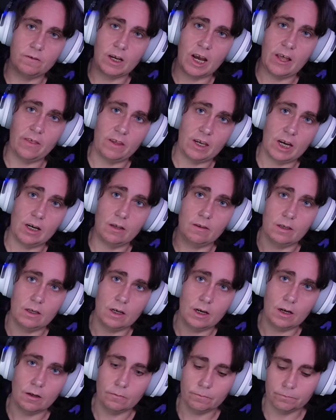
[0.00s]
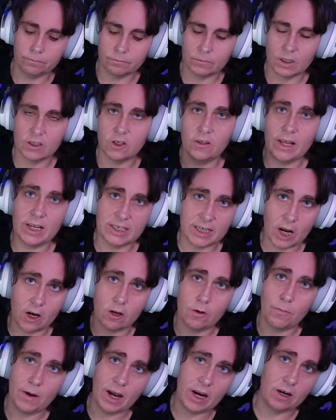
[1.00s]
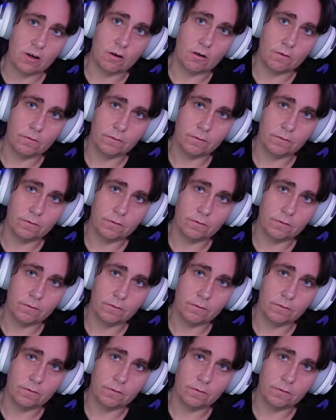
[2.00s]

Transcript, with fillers: at the end of the year. So that's how you pay it off.